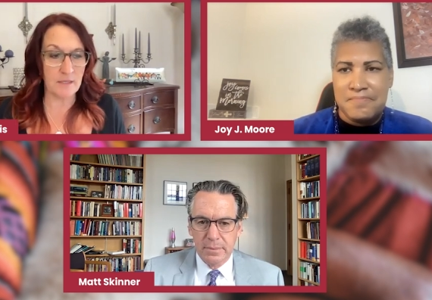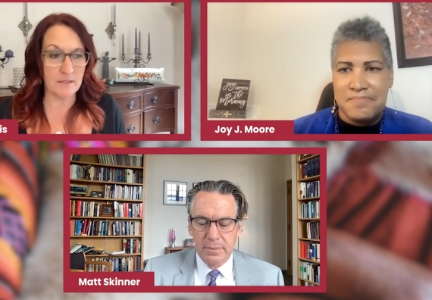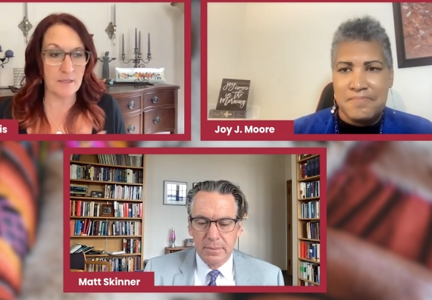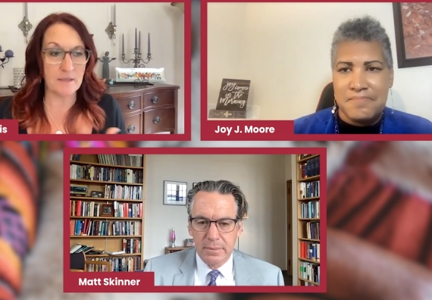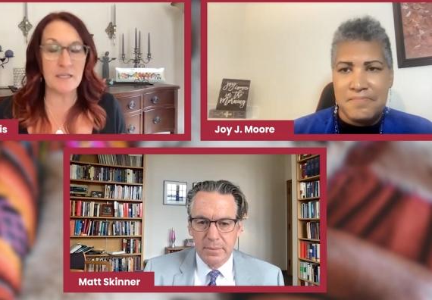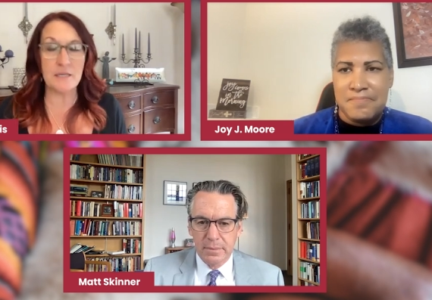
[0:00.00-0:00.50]

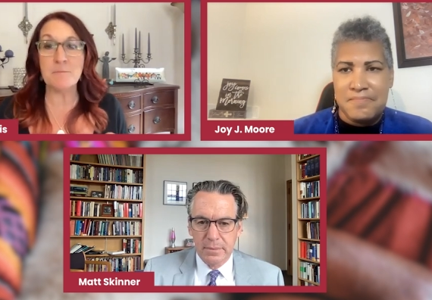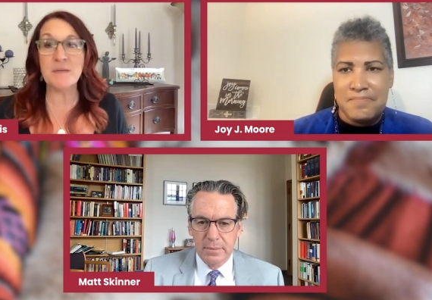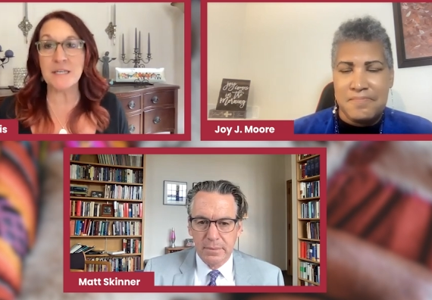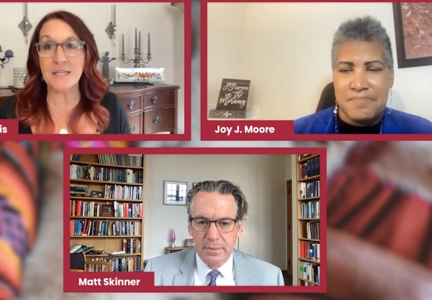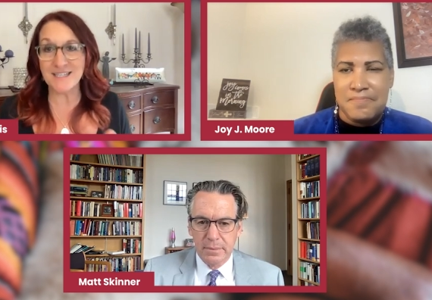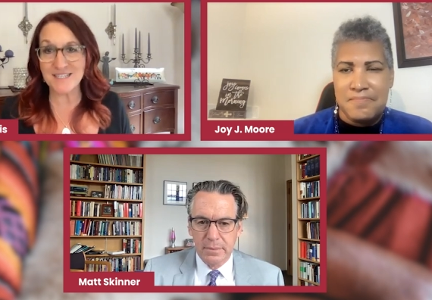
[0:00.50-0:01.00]
Speaker 1: the
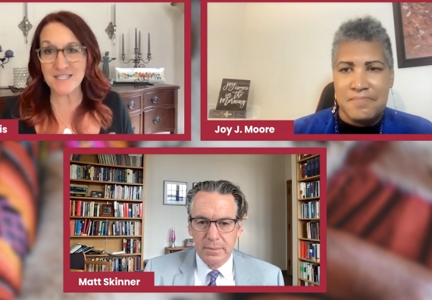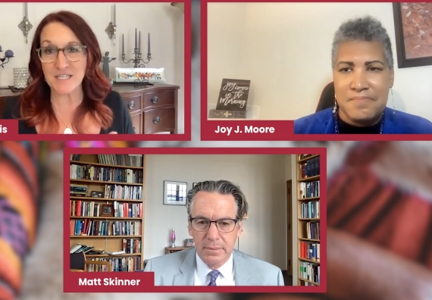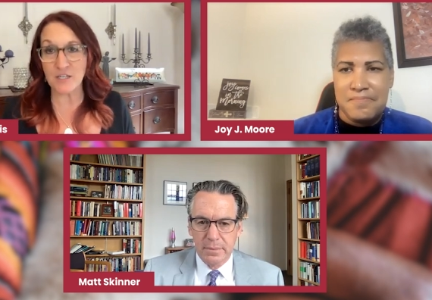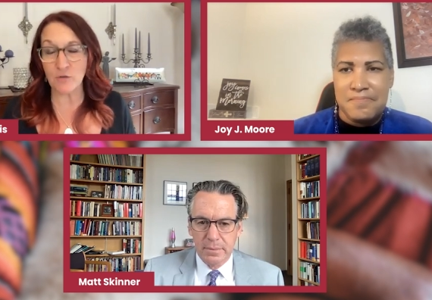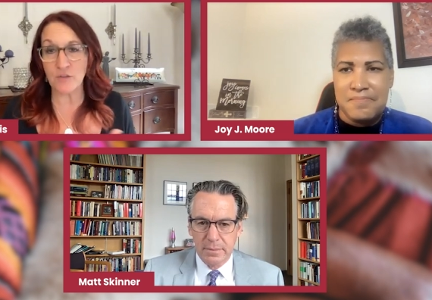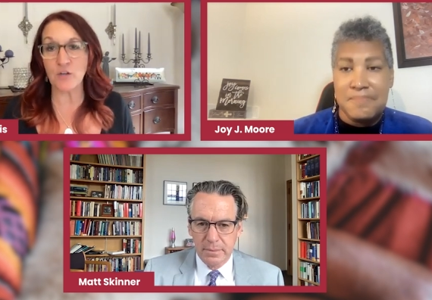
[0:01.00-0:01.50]

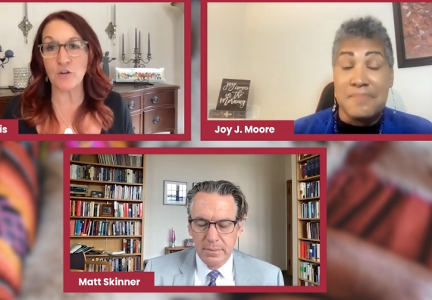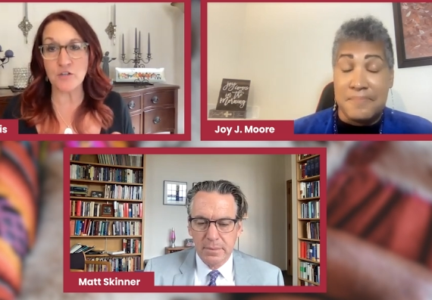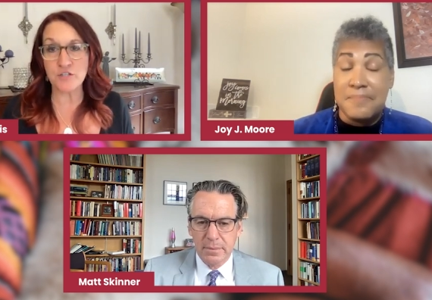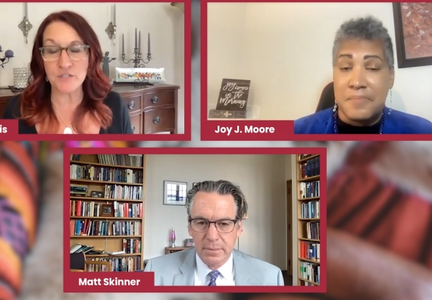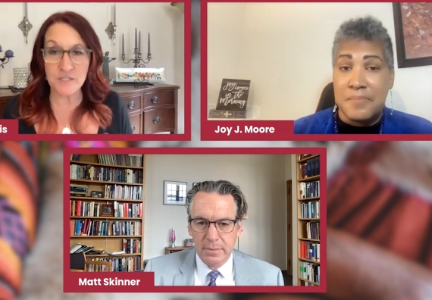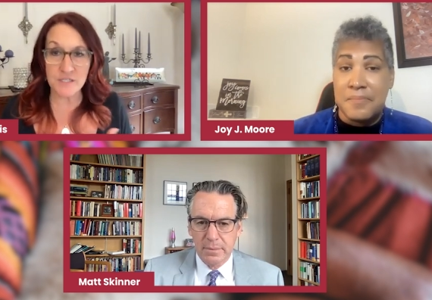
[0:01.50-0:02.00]
immediacy or the
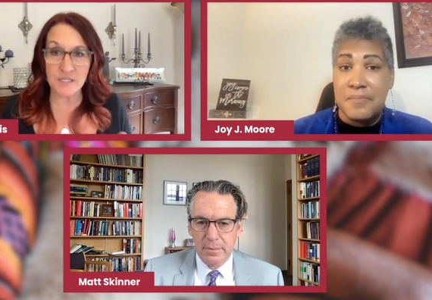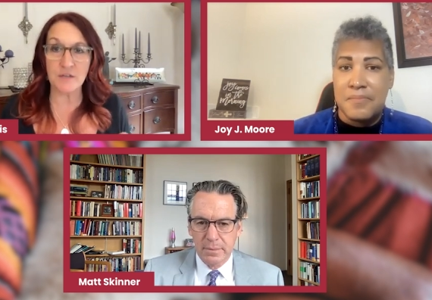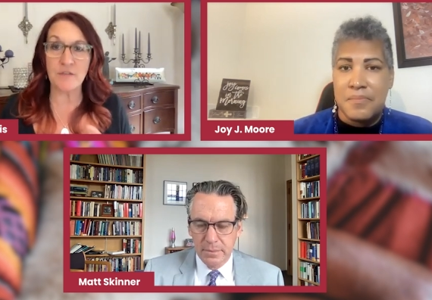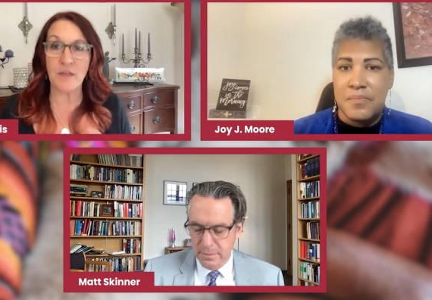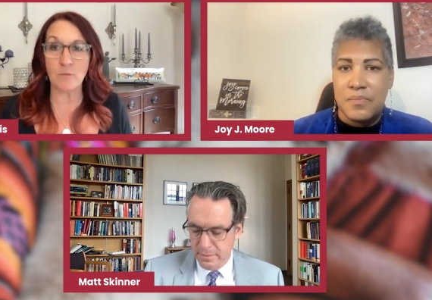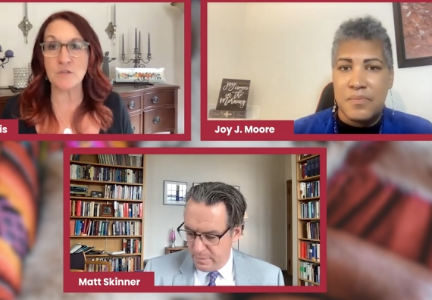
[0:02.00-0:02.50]
urgency of
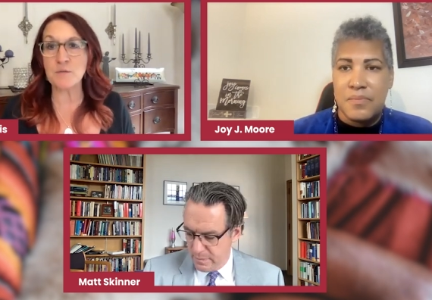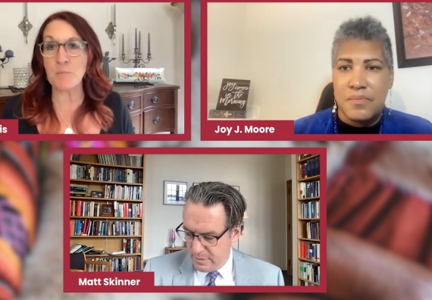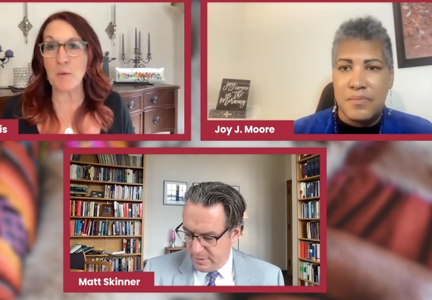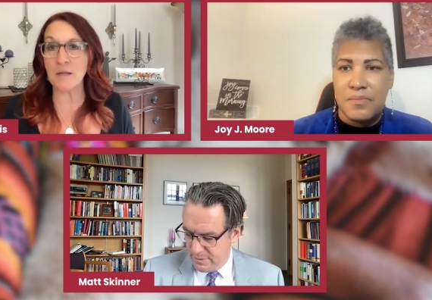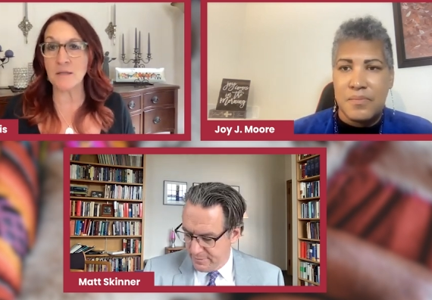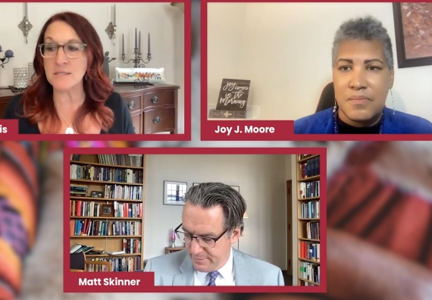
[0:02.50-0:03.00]
that
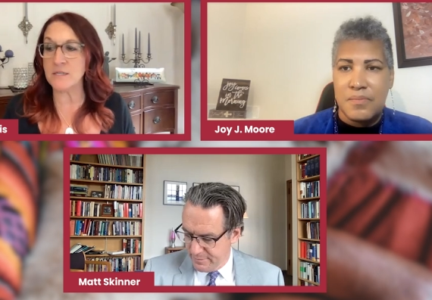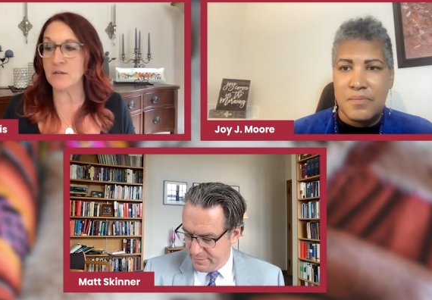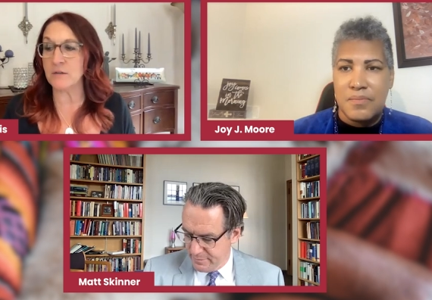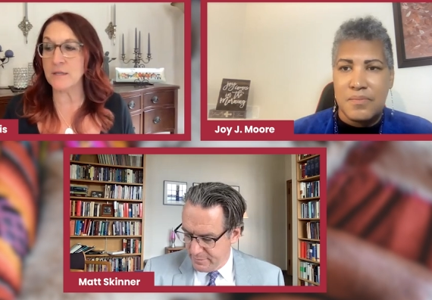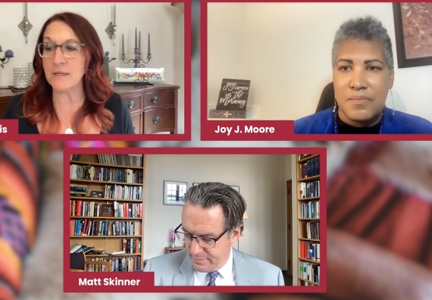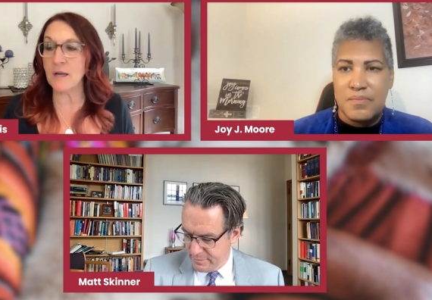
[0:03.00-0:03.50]
response here
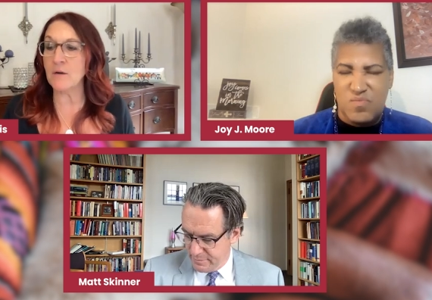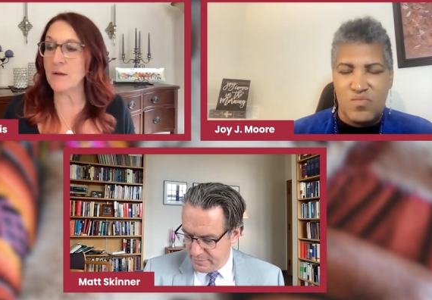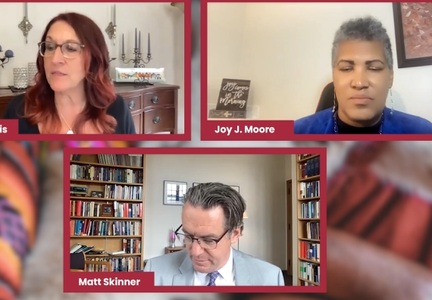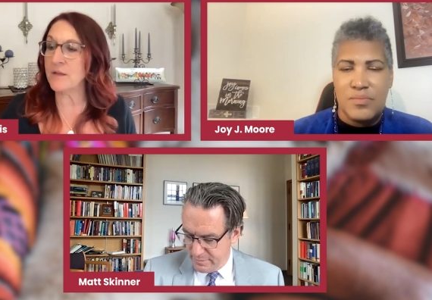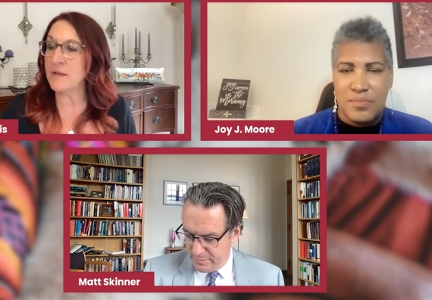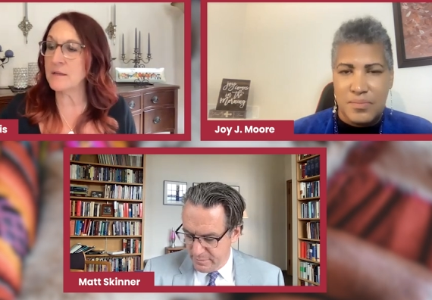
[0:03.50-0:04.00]
and now. I
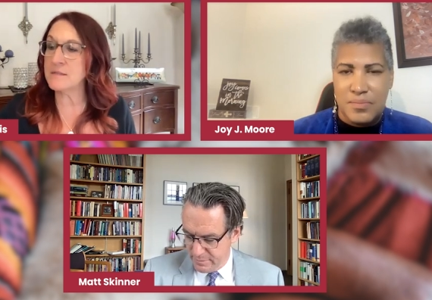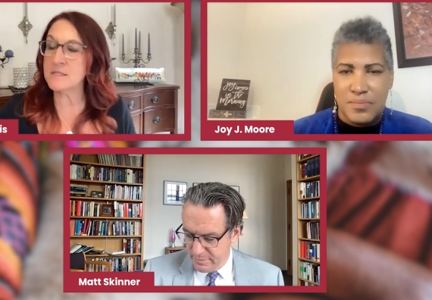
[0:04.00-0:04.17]
think